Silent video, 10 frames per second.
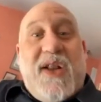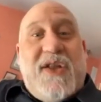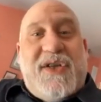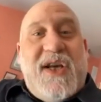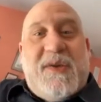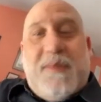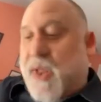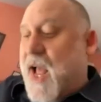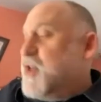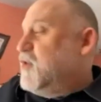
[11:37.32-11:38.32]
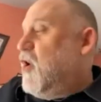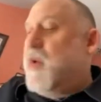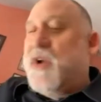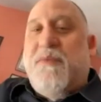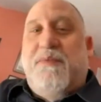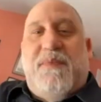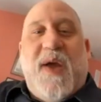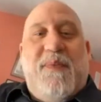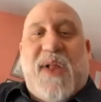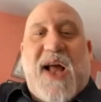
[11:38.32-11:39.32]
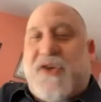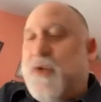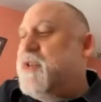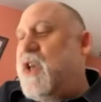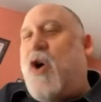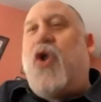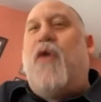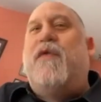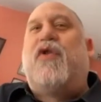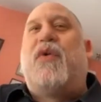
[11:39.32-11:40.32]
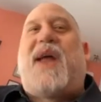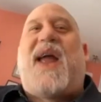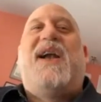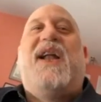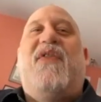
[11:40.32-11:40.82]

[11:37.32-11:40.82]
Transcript: had seed plants growing. We had plants. It was called Overgrow Canada.